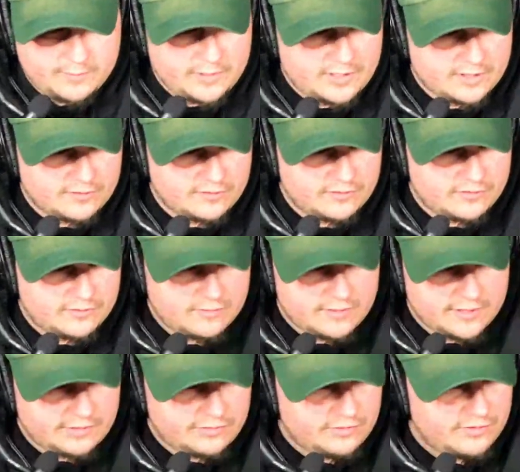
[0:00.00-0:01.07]
because
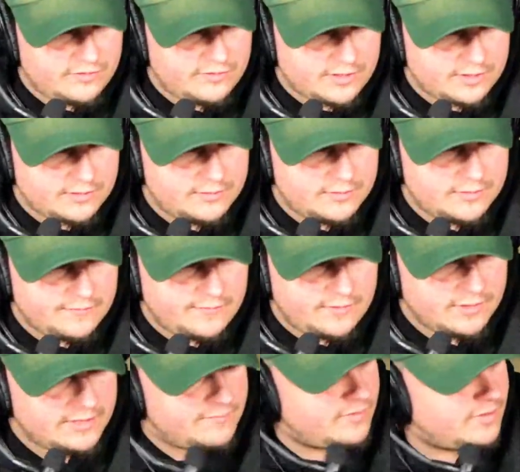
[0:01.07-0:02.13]
like she said, if you
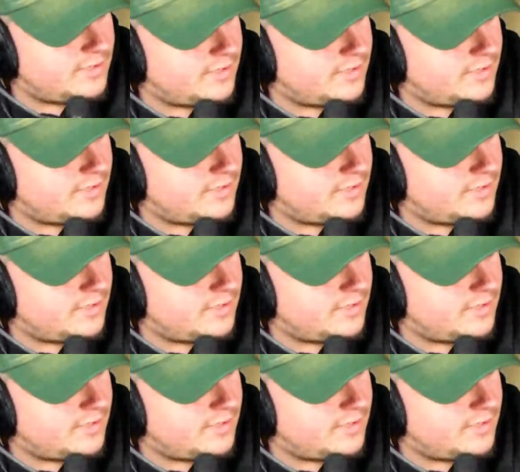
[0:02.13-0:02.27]
don't have a lot of